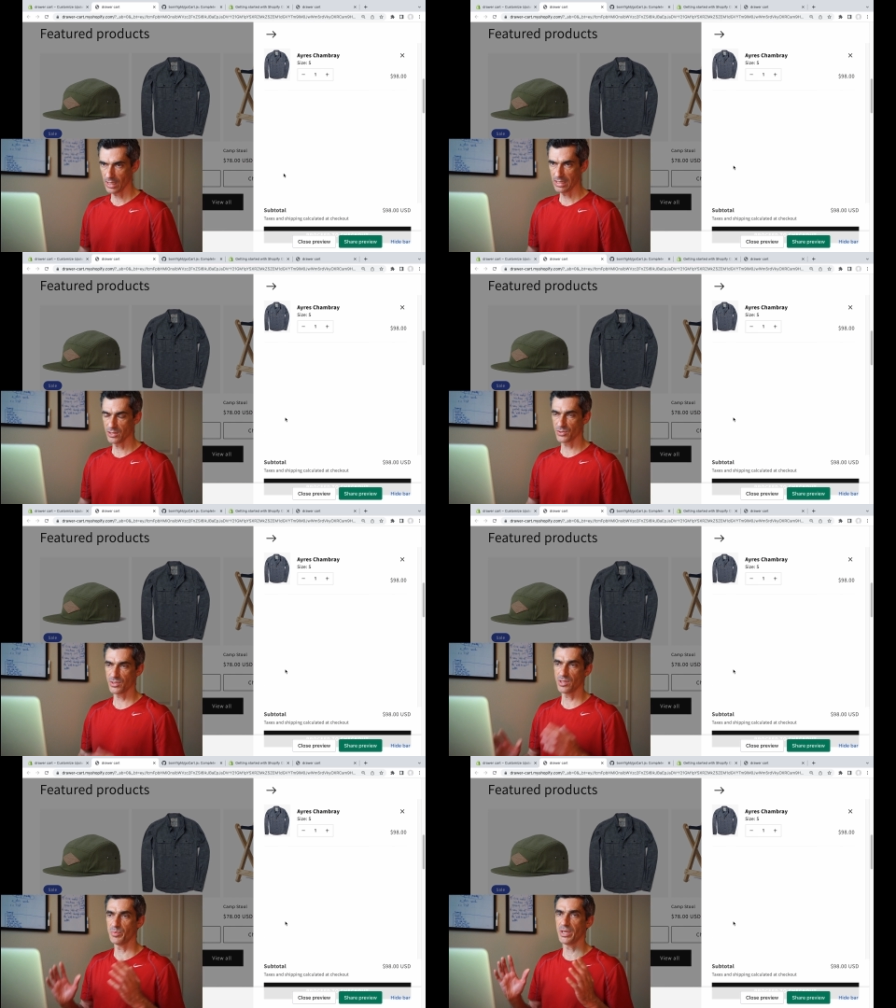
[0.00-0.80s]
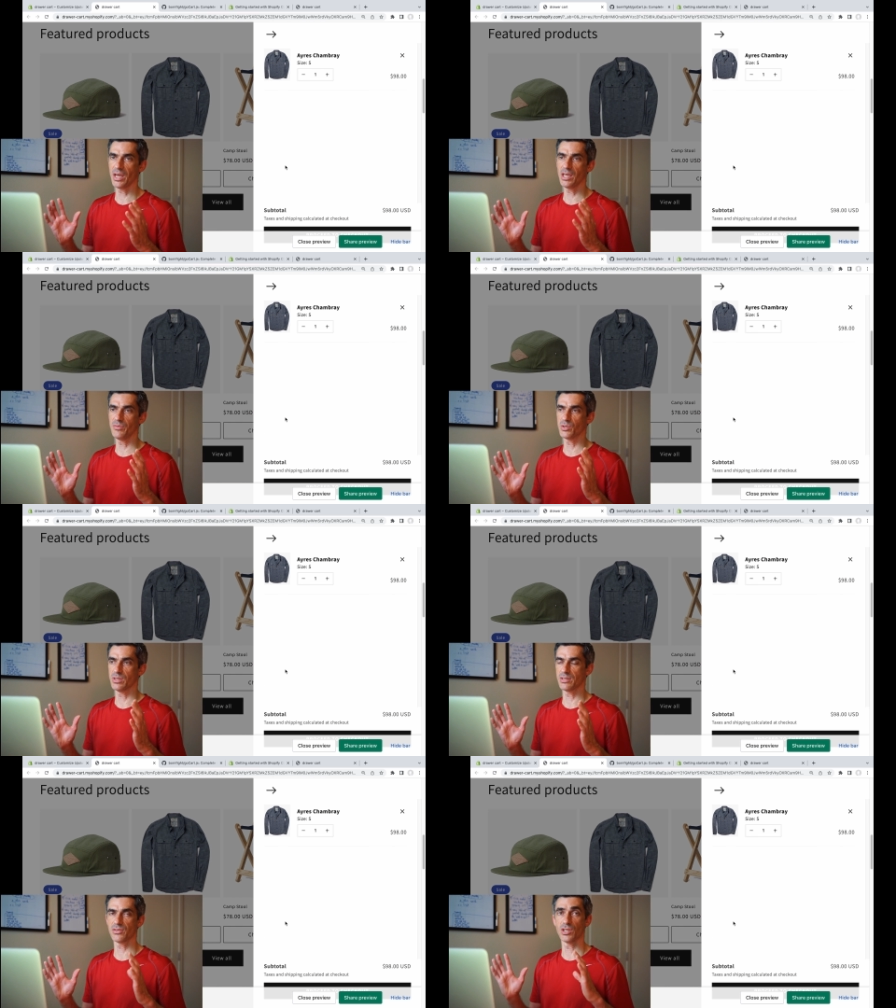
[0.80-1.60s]
And you'll see the behavior
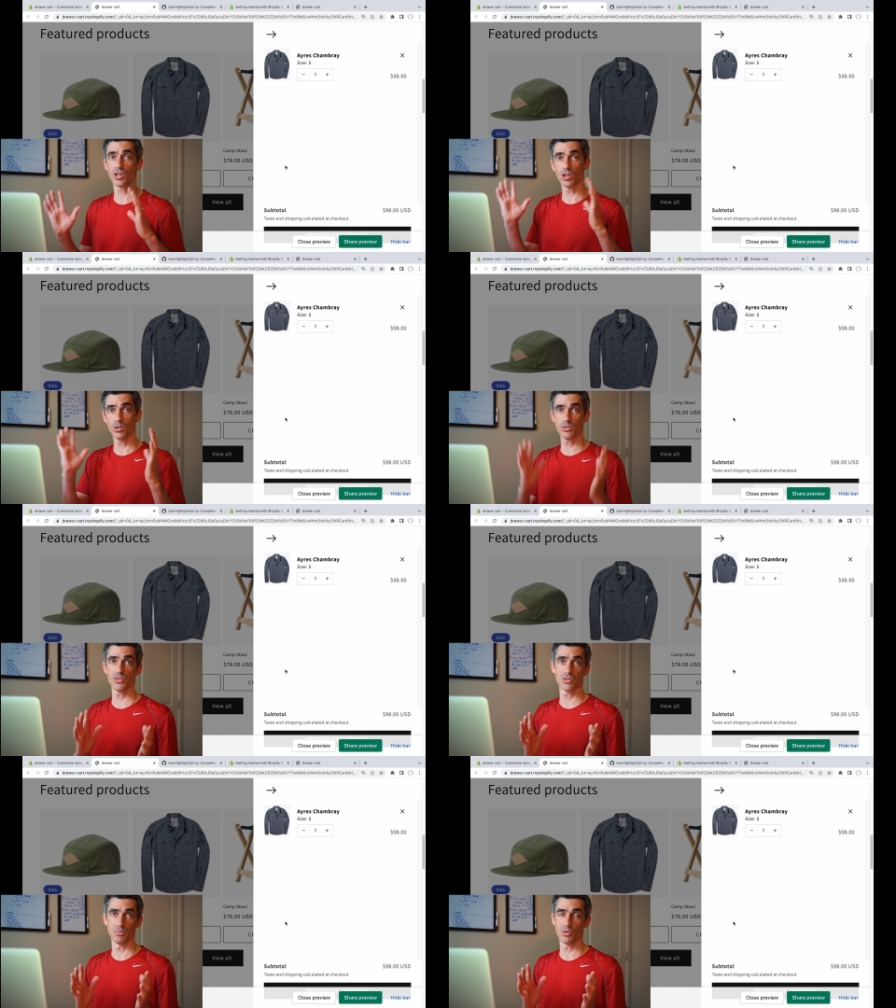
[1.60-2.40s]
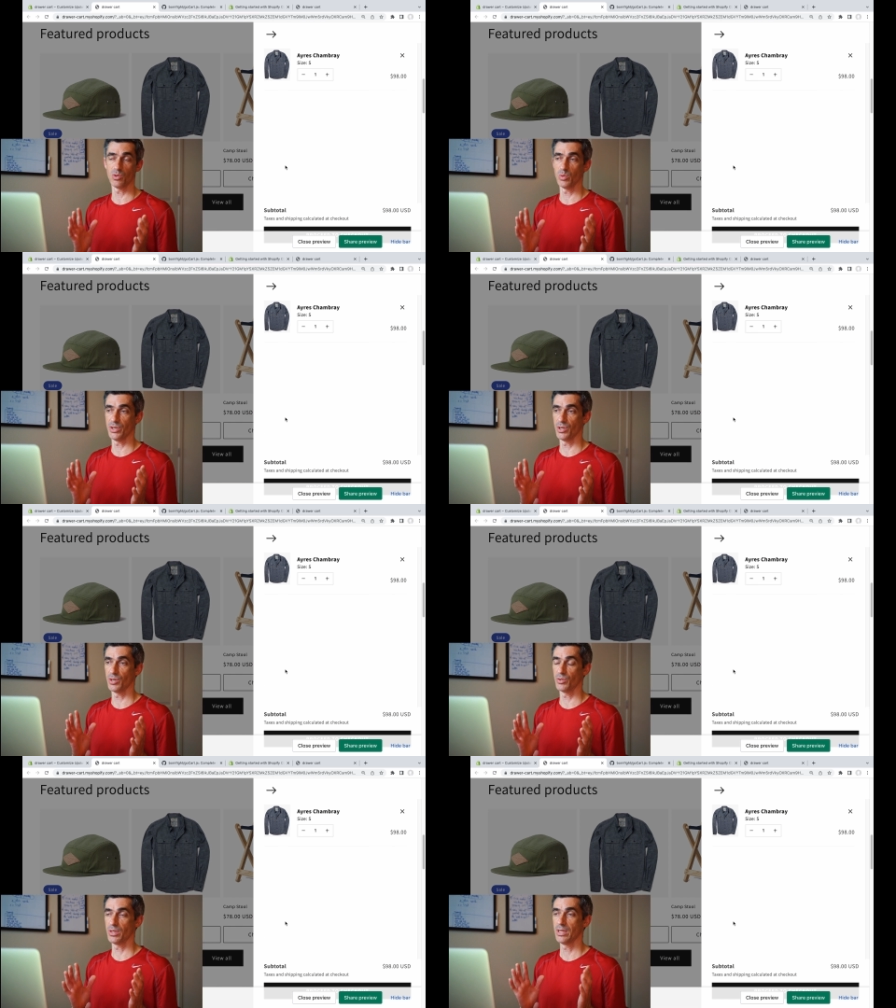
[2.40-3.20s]
is that it closes the modal
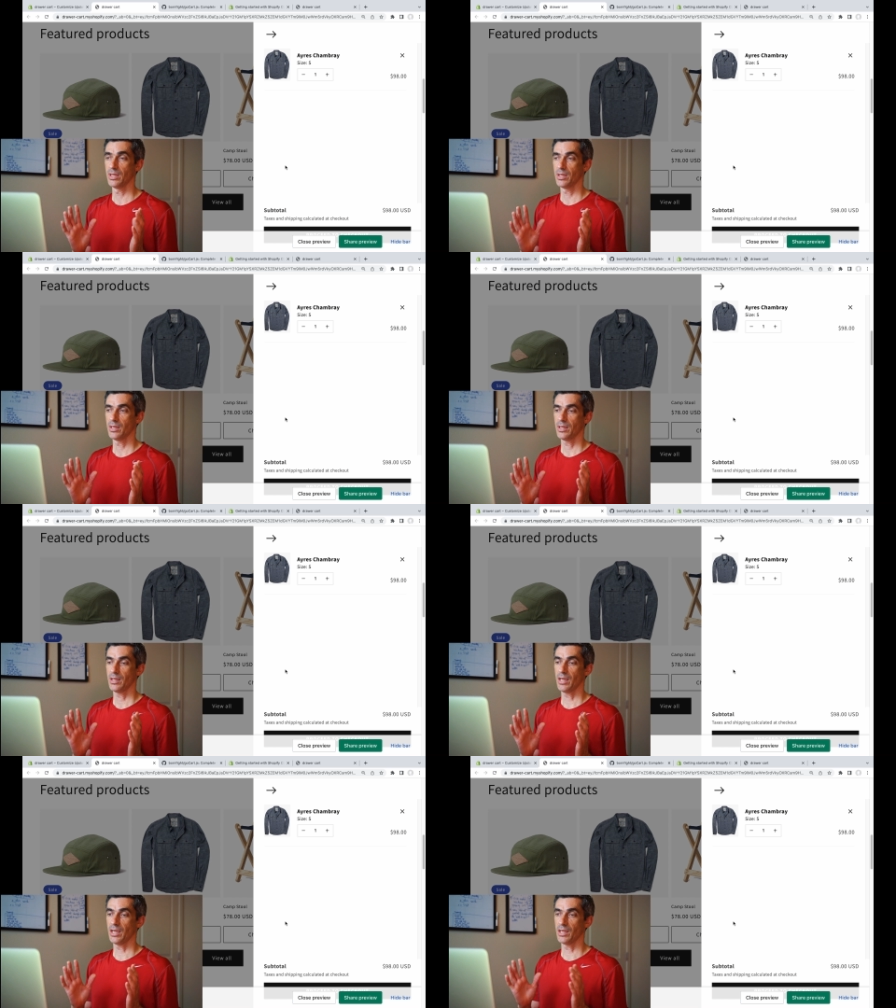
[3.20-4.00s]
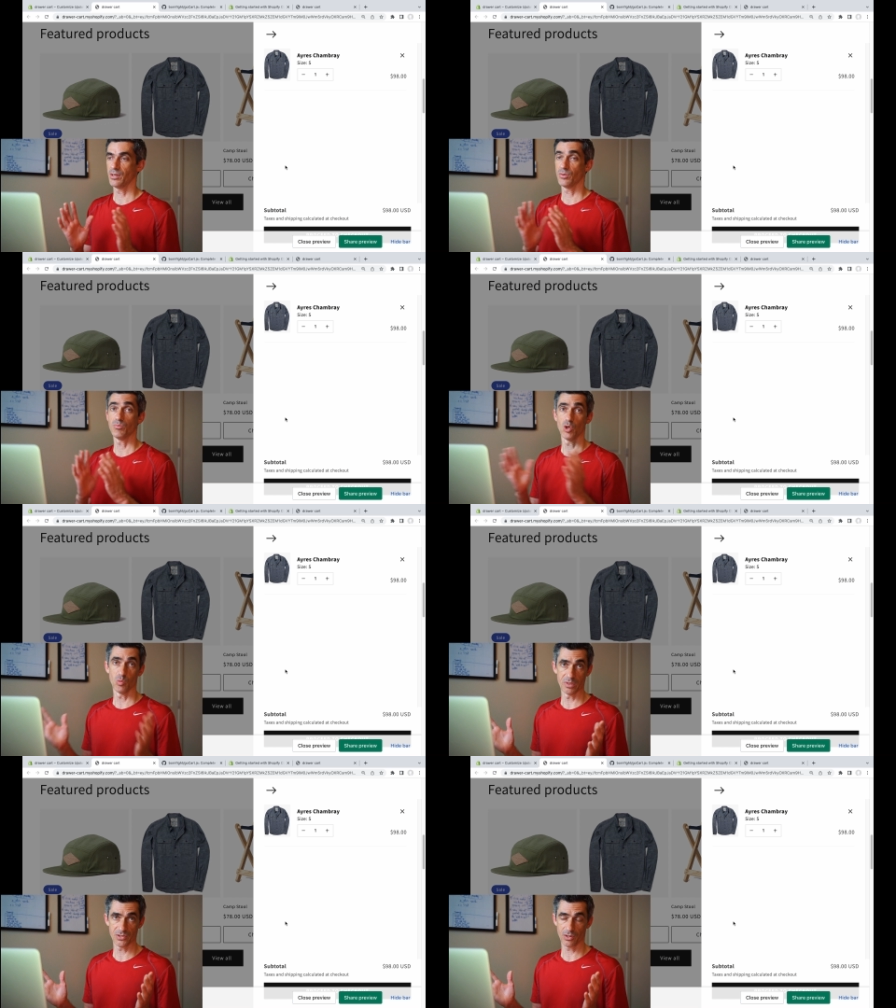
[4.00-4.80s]
window and
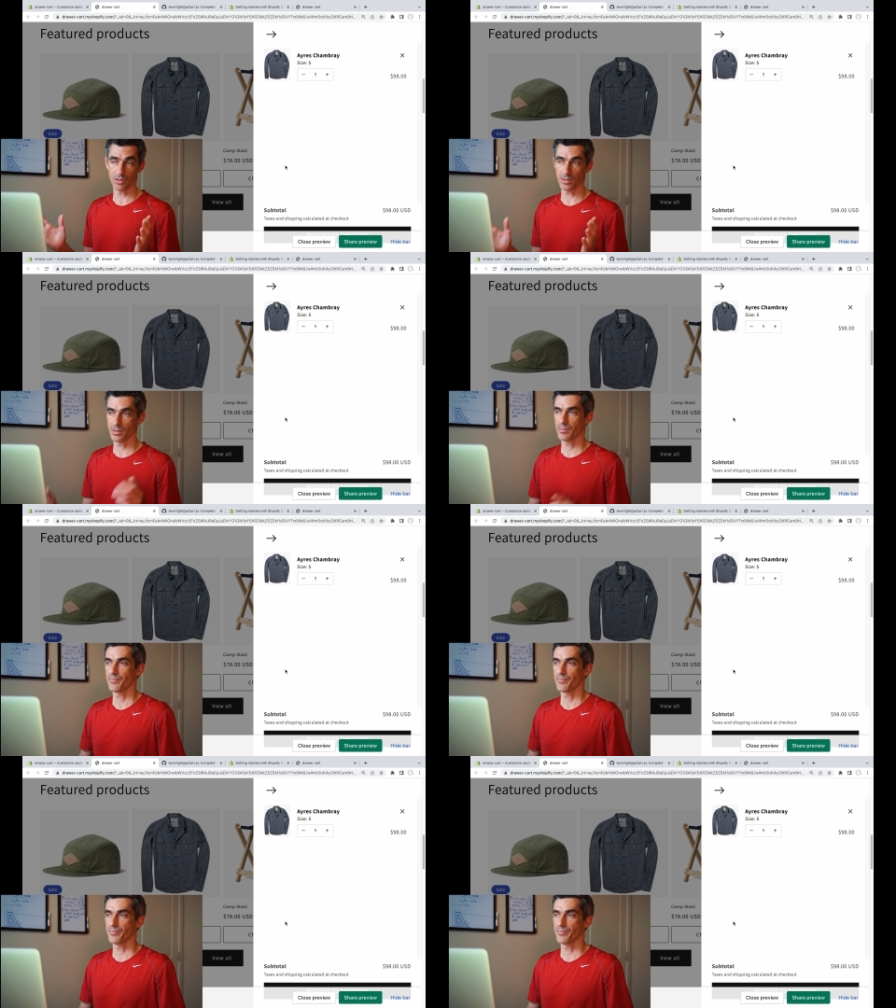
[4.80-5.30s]
opens the cart.